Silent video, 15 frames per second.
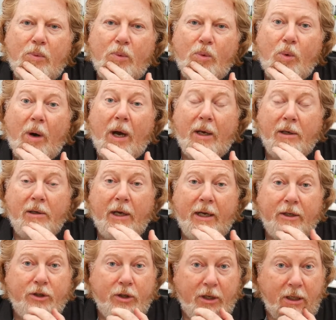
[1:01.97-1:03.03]
one
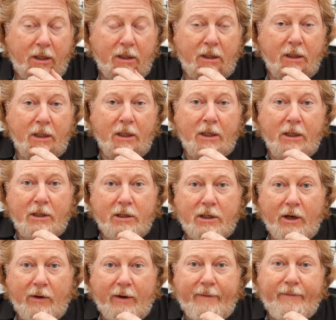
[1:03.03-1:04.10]
actually,
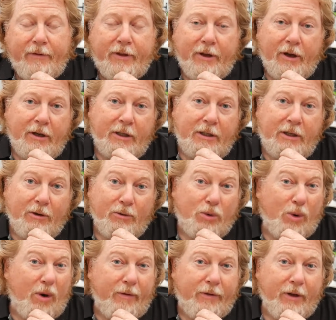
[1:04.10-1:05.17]
so 11:30 till
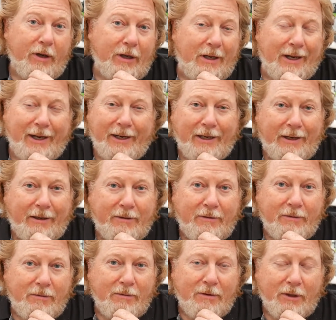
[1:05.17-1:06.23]
12:30 cleaning
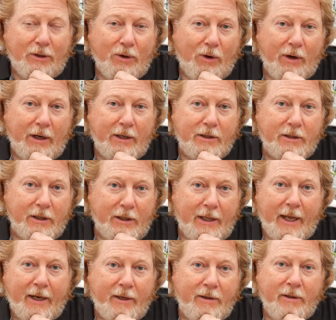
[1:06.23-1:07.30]
the toilets, and
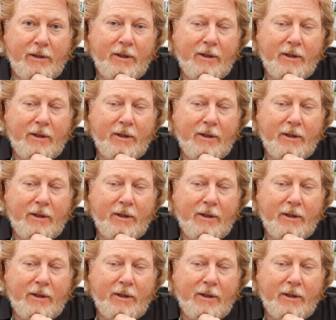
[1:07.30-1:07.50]
then